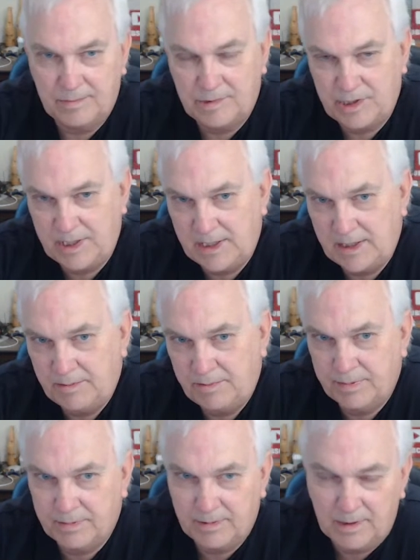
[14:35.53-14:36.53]

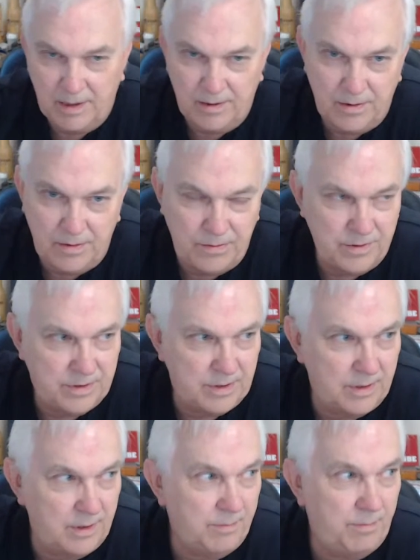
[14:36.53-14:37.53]
sheep and goats
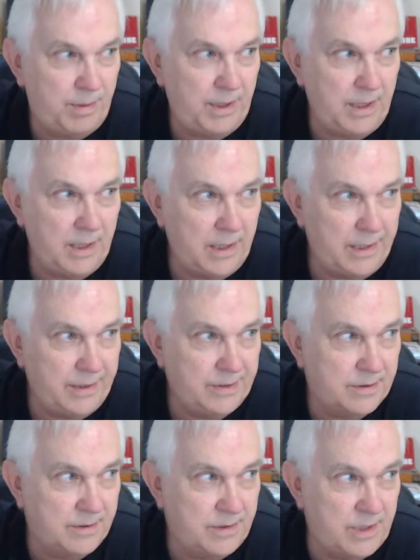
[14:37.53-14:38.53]
and
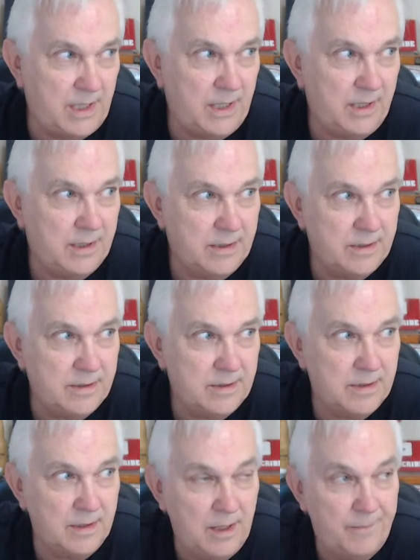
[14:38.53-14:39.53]
pigs and
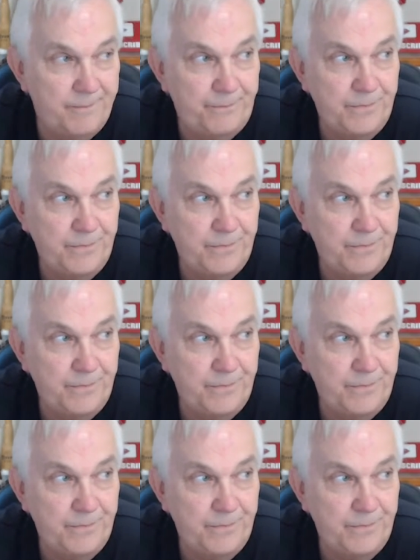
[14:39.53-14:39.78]
chickens and